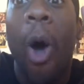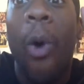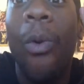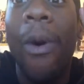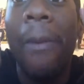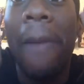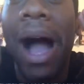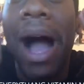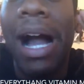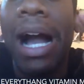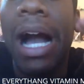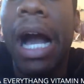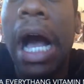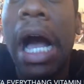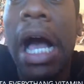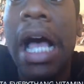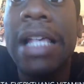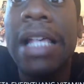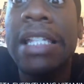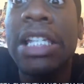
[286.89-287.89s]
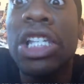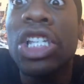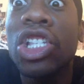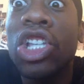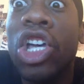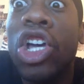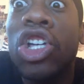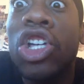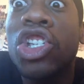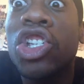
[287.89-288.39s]
When my
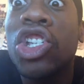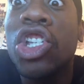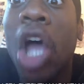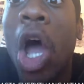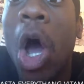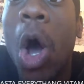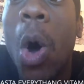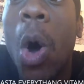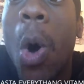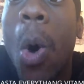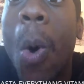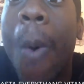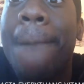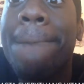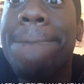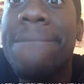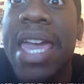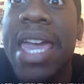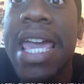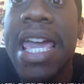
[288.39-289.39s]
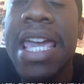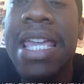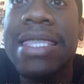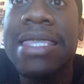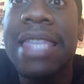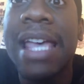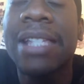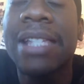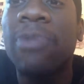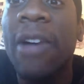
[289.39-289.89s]
cousin showed
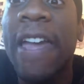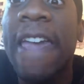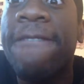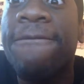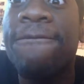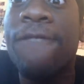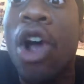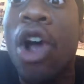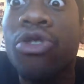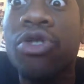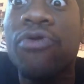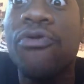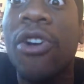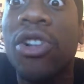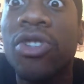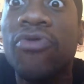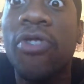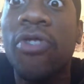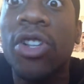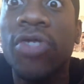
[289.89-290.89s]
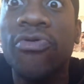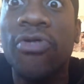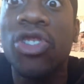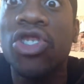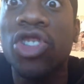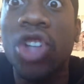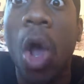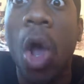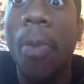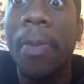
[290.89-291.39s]
me this, when he first
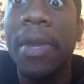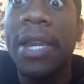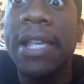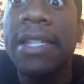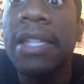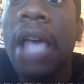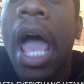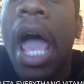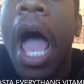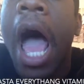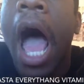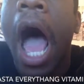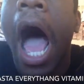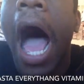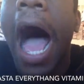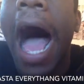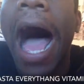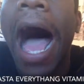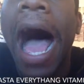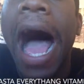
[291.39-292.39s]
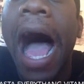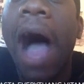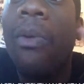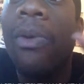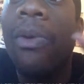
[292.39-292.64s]
showed me this, I